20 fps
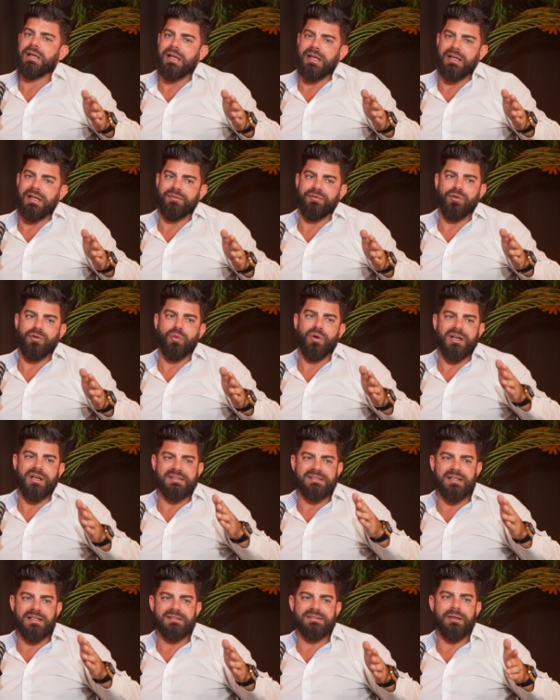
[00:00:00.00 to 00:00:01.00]
if you want to
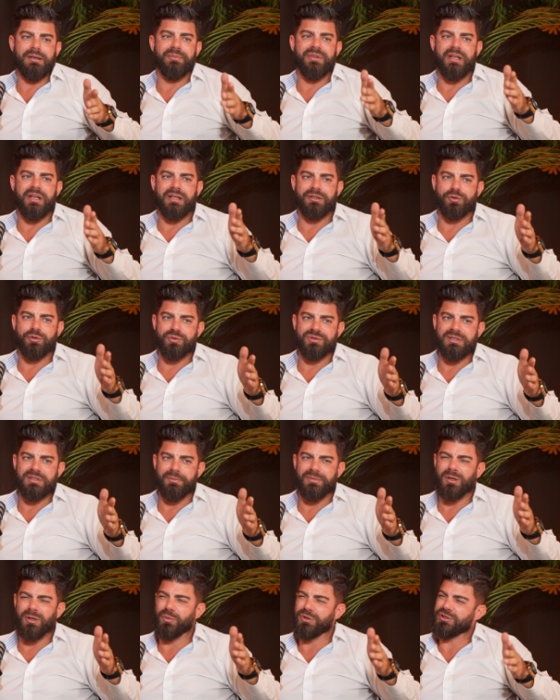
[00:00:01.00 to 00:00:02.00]
sell something and do
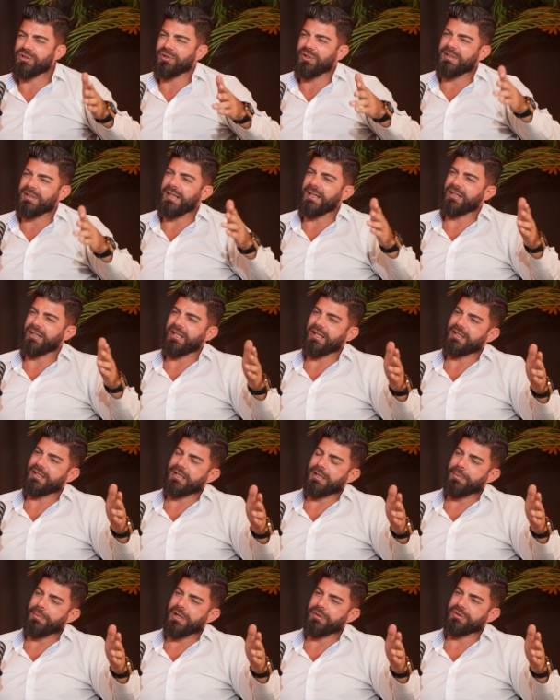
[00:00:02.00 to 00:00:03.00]
something which you're not
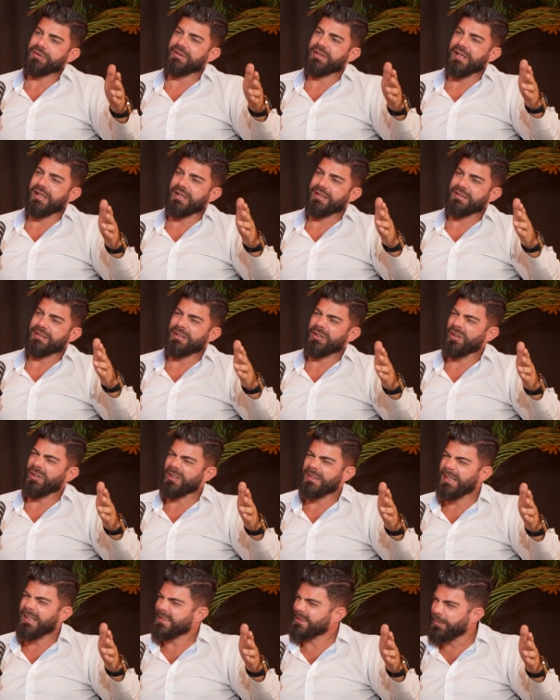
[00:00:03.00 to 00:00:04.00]
educated about, then
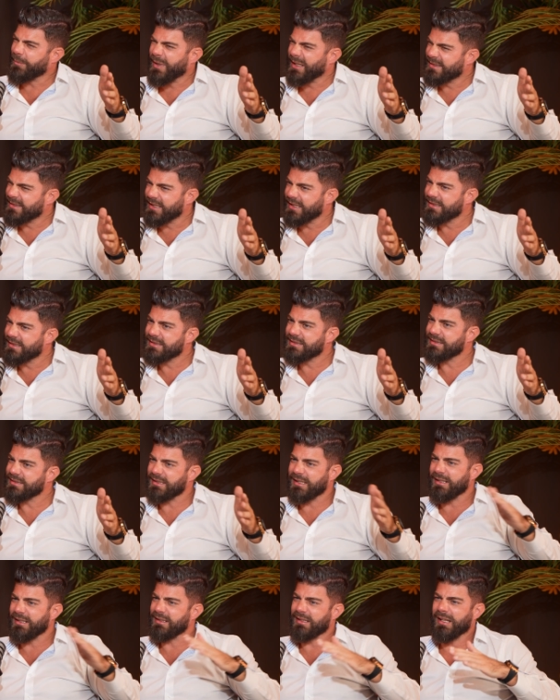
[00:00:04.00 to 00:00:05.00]
it doesn't make sense
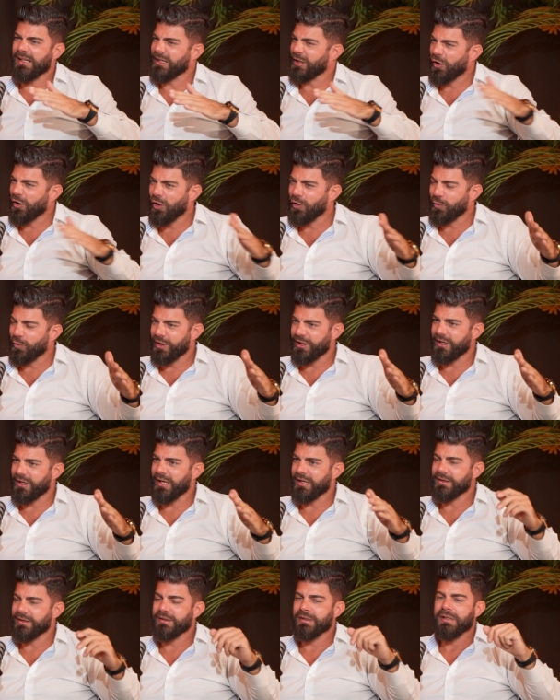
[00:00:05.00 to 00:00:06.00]
and you're already
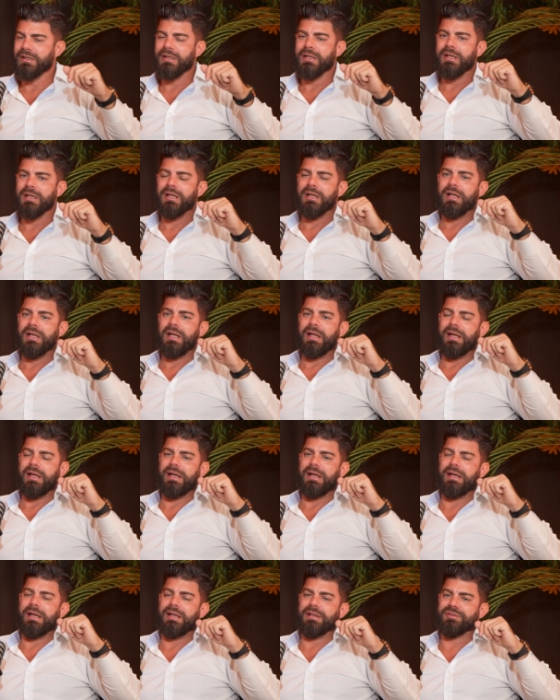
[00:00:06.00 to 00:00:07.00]
gone.
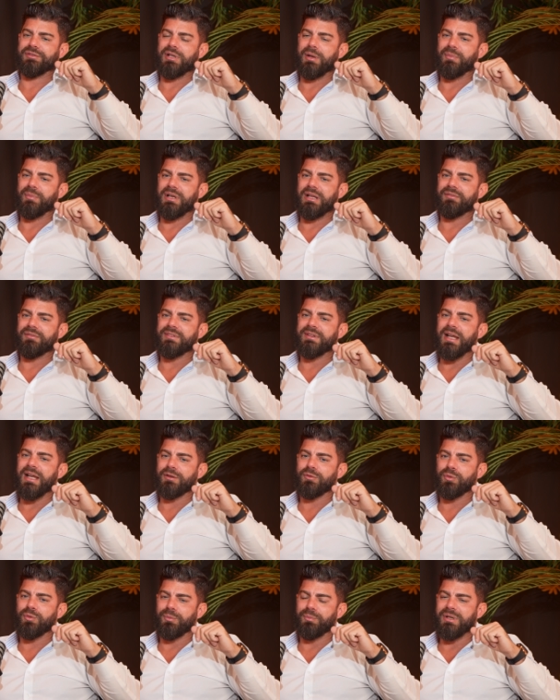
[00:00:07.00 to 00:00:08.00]
So I believe
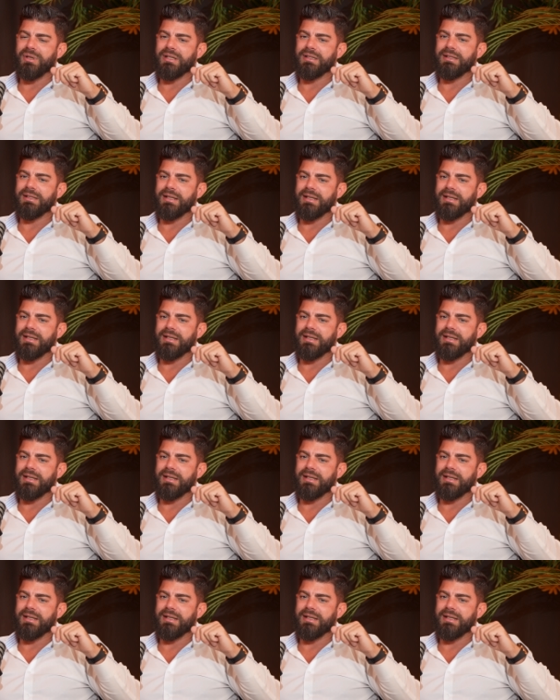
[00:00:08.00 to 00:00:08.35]
that would be the